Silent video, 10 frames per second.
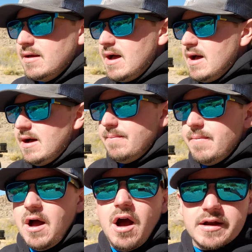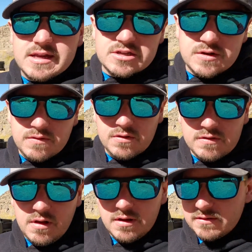on each of those
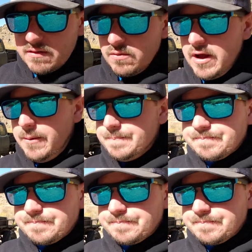lugs as well.